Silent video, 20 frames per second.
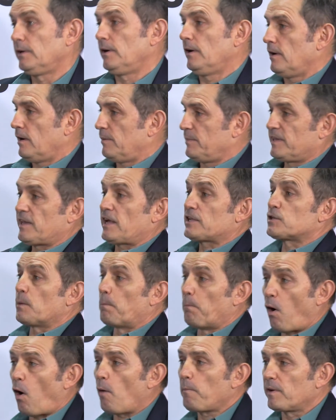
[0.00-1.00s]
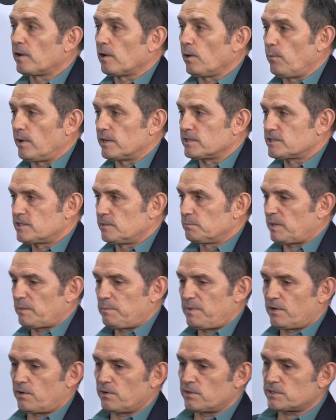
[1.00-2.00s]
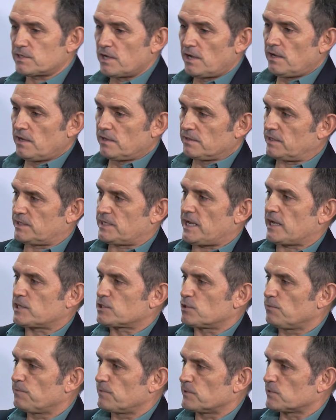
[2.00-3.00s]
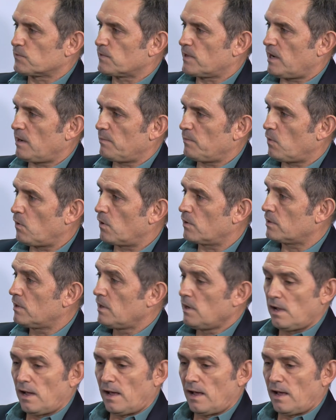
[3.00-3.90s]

Mm. I mean, that's a popular one simply because the tax office have come on,